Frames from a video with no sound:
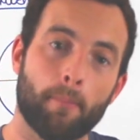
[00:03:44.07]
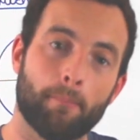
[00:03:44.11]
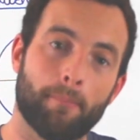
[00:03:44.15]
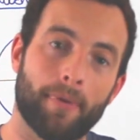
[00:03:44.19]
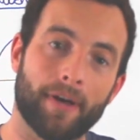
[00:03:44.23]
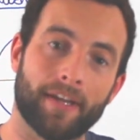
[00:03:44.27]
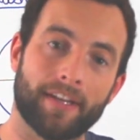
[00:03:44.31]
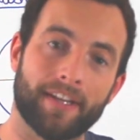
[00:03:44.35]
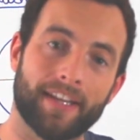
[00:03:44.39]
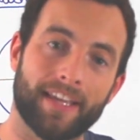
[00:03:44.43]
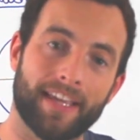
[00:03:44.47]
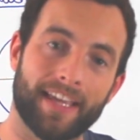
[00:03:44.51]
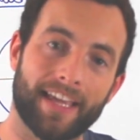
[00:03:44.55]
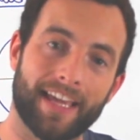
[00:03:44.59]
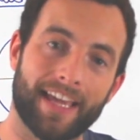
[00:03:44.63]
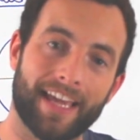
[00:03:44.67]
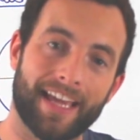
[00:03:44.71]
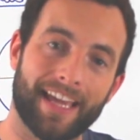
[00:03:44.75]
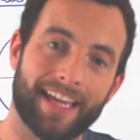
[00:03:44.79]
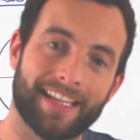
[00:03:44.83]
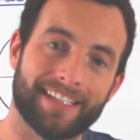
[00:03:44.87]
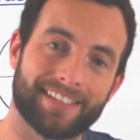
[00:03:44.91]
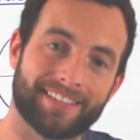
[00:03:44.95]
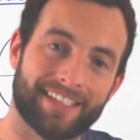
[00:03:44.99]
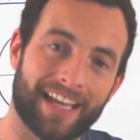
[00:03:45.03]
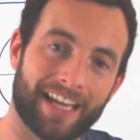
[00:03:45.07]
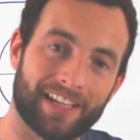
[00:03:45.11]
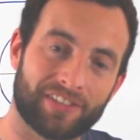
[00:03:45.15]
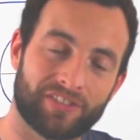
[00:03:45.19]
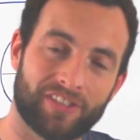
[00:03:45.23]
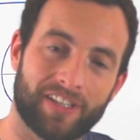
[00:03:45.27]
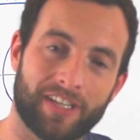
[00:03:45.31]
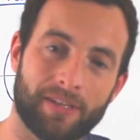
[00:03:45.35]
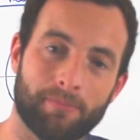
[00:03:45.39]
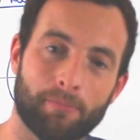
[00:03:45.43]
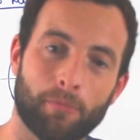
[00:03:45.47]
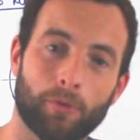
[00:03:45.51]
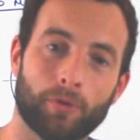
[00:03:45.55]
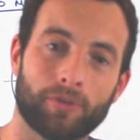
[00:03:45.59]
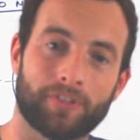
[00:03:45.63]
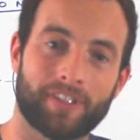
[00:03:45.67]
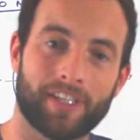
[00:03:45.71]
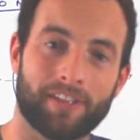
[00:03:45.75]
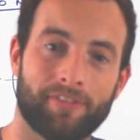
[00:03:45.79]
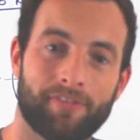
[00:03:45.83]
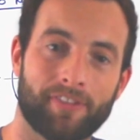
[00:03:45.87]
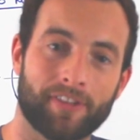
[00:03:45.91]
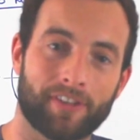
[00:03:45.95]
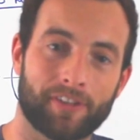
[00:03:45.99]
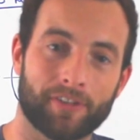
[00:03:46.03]
but it's actually more
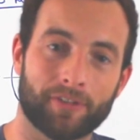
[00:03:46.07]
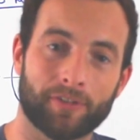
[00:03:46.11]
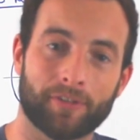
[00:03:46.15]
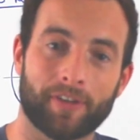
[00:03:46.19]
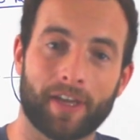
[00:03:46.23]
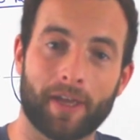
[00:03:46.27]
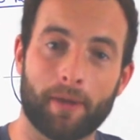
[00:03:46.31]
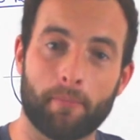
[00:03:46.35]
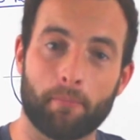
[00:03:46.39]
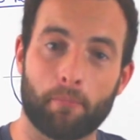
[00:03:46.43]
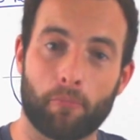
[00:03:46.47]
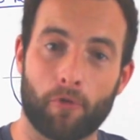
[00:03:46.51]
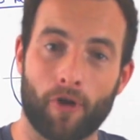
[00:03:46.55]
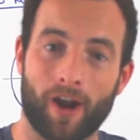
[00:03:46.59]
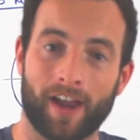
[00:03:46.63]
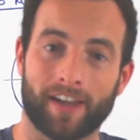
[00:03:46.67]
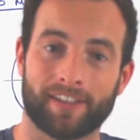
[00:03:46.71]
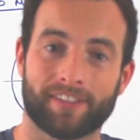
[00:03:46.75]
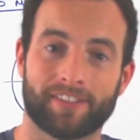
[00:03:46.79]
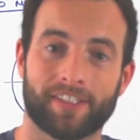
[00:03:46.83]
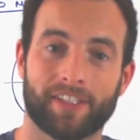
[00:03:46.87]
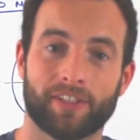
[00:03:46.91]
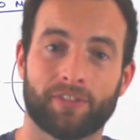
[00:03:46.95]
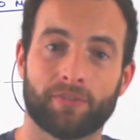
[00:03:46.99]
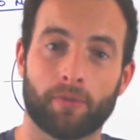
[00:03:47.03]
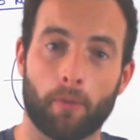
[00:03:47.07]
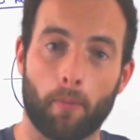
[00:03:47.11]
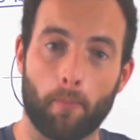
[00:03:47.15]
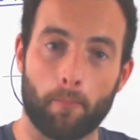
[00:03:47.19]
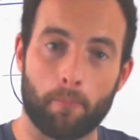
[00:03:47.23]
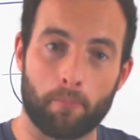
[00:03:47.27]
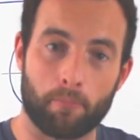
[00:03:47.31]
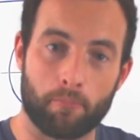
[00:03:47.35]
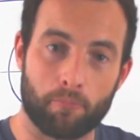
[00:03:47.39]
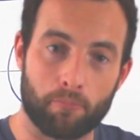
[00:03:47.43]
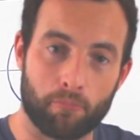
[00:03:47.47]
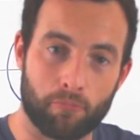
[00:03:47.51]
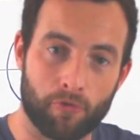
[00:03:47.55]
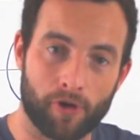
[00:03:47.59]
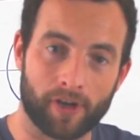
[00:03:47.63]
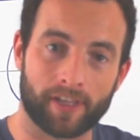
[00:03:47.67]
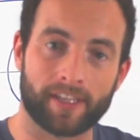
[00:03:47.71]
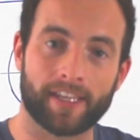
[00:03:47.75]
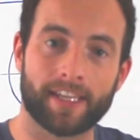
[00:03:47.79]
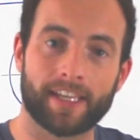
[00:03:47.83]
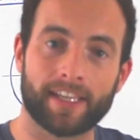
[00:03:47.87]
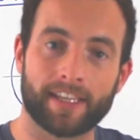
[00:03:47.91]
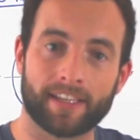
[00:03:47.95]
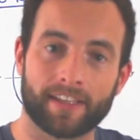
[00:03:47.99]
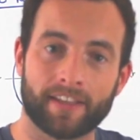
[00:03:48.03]
difficult in practice
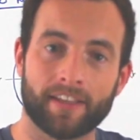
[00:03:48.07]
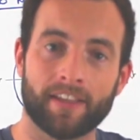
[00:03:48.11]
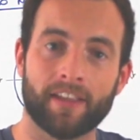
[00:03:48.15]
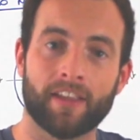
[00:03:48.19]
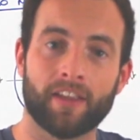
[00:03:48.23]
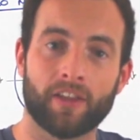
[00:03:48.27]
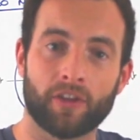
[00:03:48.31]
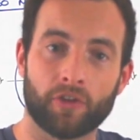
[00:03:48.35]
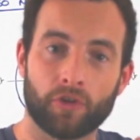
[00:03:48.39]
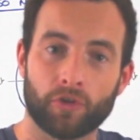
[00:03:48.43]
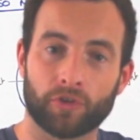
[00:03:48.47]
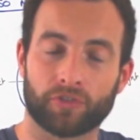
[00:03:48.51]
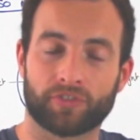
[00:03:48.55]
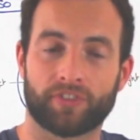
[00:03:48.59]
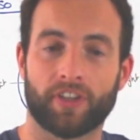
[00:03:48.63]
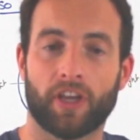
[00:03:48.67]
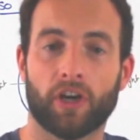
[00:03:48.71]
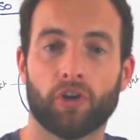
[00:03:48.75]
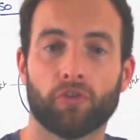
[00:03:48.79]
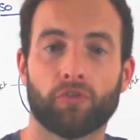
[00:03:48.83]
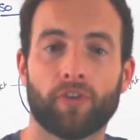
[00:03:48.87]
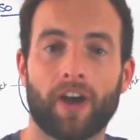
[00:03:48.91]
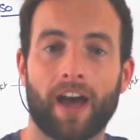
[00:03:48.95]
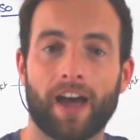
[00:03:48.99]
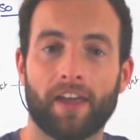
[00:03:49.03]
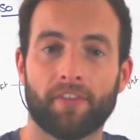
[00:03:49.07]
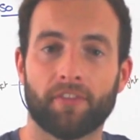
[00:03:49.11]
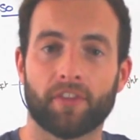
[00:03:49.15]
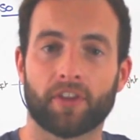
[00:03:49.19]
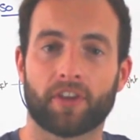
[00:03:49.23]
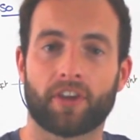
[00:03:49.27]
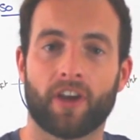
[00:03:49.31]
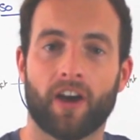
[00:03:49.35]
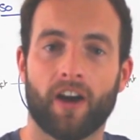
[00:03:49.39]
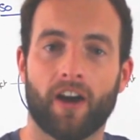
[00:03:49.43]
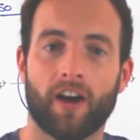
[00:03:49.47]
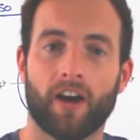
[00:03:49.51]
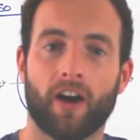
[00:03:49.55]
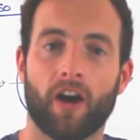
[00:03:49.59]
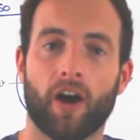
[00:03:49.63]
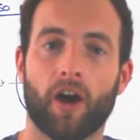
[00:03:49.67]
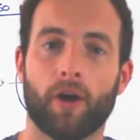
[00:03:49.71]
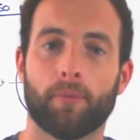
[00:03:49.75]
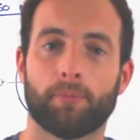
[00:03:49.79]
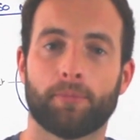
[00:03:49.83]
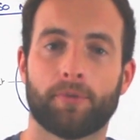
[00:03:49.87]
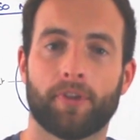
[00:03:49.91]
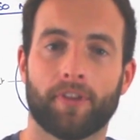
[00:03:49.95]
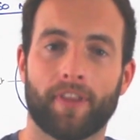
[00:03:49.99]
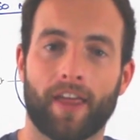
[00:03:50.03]
bringing yourself and the car
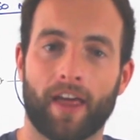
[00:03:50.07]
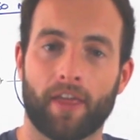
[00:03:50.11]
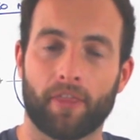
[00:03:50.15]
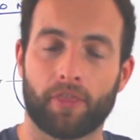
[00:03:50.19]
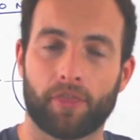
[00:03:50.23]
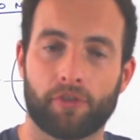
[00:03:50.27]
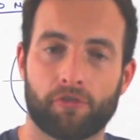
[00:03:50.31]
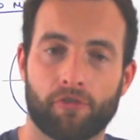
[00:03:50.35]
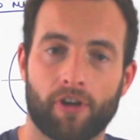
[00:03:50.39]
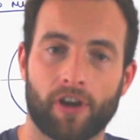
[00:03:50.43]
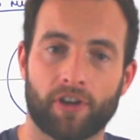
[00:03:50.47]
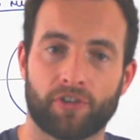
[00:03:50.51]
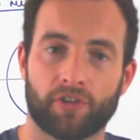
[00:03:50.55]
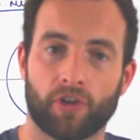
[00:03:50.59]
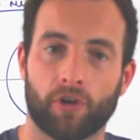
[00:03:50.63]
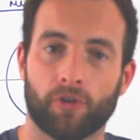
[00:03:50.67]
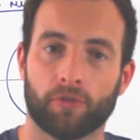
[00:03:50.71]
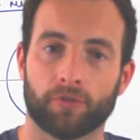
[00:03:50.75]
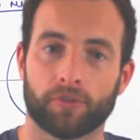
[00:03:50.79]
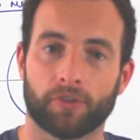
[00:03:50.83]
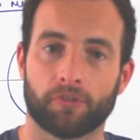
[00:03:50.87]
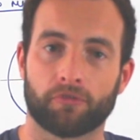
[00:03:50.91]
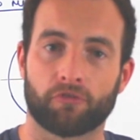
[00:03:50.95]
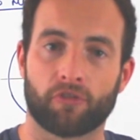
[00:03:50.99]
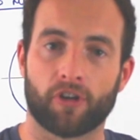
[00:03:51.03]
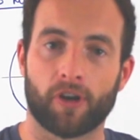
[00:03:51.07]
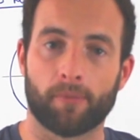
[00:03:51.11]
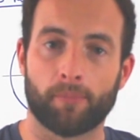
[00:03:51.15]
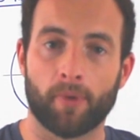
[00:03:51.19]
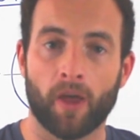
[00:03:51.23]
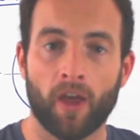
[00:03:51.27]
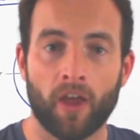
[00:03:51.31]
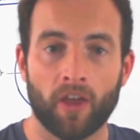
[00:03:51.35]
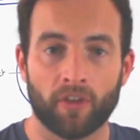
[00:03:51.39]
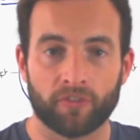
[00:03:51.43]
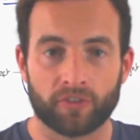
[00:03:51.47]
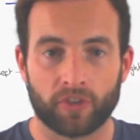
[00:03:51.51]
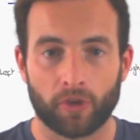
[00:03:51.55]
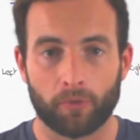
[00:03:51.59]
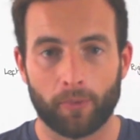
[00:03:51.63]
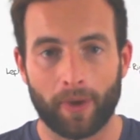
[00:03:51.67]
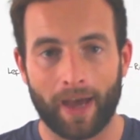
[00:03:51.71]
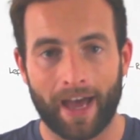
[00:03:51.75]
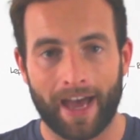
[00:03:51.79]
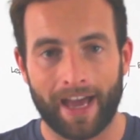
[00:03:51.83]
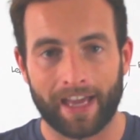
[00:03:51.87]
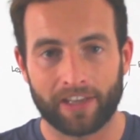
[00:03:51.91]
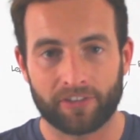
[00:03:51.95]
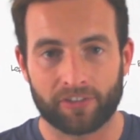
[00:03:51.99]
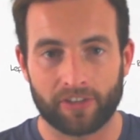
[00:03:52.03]
up to that threshold of grip, so
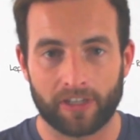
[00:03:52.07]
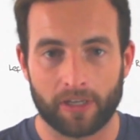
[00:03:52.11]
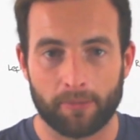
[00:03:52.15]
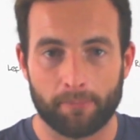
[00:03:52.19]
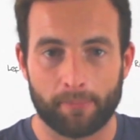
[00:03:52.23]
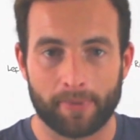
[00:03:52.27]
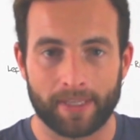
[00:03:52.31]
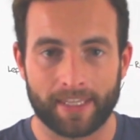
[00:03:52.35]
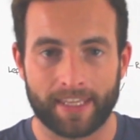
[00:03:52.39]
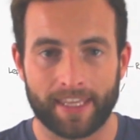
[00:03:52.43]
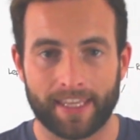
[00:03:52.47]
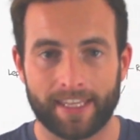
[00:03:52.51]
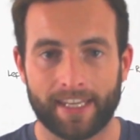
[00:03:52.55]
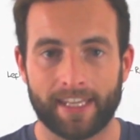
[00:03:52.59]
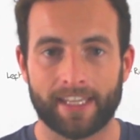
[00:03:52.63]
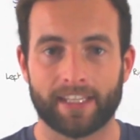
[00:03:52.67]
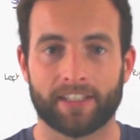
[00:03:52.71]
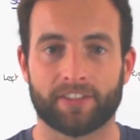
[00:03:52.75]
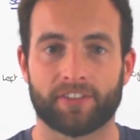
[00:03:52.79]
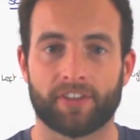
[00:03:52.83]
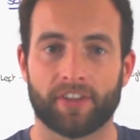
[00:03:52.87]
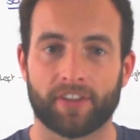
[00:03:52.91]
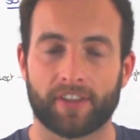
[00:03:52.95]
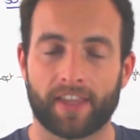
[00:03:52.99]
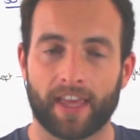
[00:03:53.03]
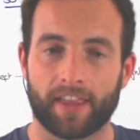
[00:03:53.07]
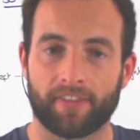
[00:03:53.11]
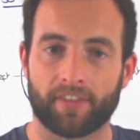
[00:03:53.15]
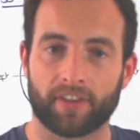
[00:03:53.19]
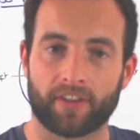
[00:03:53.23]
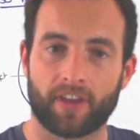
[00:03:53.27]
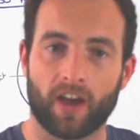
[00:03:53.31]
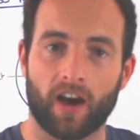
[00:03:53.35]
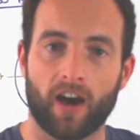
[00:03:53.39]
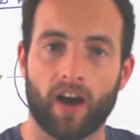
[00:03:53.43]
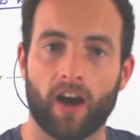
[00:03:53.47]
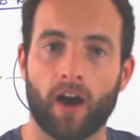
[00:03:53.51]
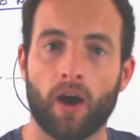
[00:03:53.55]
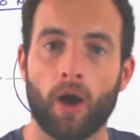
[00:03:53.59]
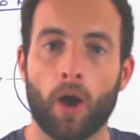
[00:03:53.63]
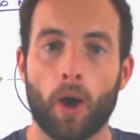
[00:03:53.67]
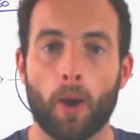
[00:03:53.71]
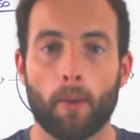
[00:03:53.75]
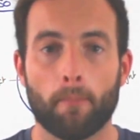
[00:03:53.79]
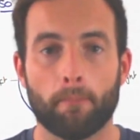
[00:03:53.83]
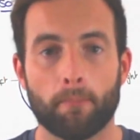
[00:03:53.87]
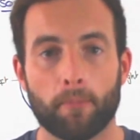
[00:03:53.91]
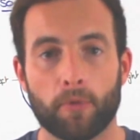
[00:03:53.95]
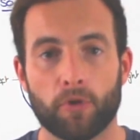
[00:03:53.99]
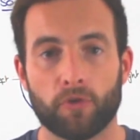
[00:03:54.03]
we're actually beginning to get the car
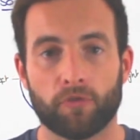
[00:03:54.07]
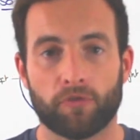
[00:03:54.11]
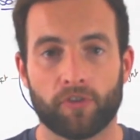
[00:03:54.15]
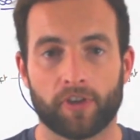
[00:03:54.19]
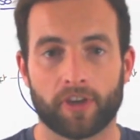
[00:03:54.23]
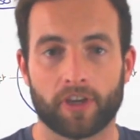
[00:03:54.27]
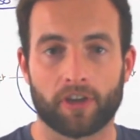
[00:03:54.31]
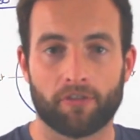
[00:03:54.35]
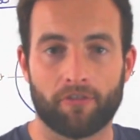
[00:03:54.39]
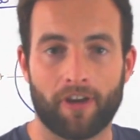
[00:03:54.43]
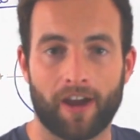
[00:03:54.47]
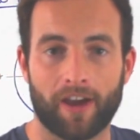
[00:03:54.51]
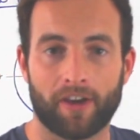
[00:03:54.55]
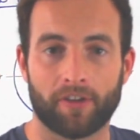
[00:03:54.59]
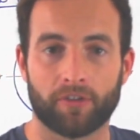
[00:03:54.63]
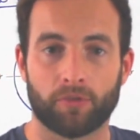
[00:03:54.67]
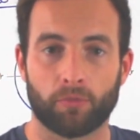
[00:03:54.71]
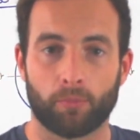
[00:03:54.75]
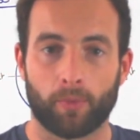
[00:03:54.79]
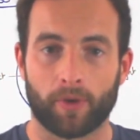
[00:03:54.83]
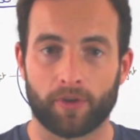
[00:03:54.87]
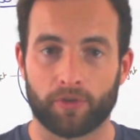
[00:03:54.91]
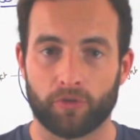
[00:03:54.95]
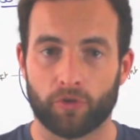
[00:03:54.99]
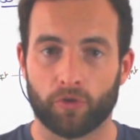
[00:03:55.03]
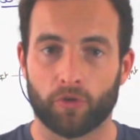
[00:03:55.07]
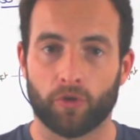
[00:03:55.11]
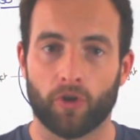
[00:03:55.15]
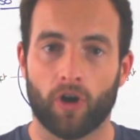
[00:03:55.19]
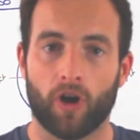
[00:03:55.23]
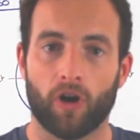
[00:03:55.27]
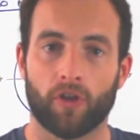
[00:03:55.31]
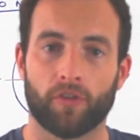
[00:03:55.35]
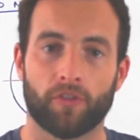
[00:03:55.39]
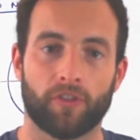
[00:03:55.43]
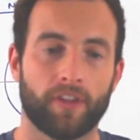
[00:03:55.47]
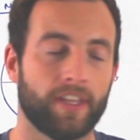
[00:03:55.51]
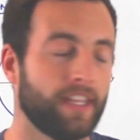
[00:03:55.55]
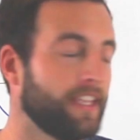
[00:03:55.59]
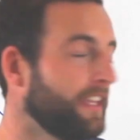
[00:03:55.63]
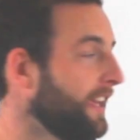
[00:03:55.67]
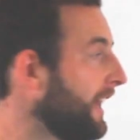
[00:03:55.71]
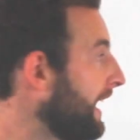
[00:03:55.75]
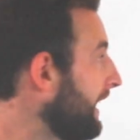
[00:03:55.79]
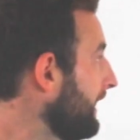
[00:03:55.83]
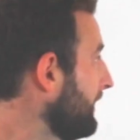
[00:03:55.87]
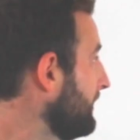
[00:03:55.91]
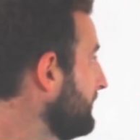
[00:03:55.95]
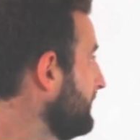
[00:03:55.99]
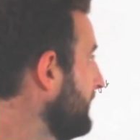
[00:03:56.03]
moving around when you're on the
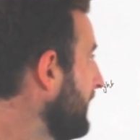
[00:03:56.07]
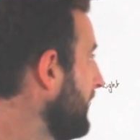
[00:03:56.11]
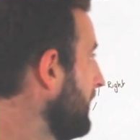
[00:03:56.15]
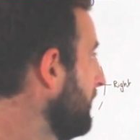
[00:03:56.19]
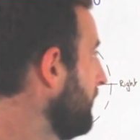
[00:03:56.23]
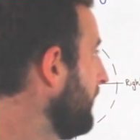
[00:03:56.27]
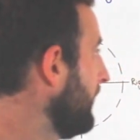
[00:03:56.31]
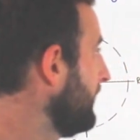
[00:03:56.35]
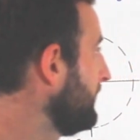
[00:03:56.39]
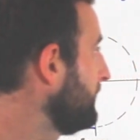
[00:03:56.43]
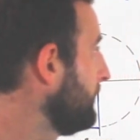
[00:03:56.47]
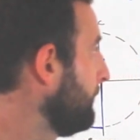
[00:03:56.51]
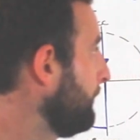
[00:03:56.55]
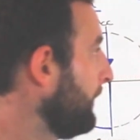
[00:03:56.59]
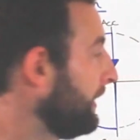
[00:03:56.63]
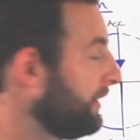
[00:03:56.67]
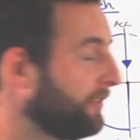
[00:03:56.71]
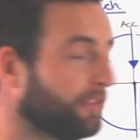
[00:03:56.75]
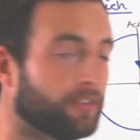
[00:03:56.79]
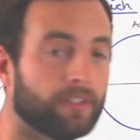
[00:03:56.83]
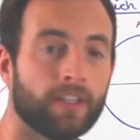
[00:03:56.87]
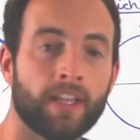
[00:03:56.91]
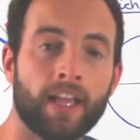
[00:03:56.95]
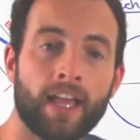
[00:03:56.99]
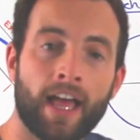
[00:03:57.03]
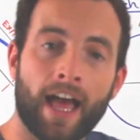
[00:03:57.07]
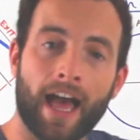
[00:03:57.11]
accelerator pedal.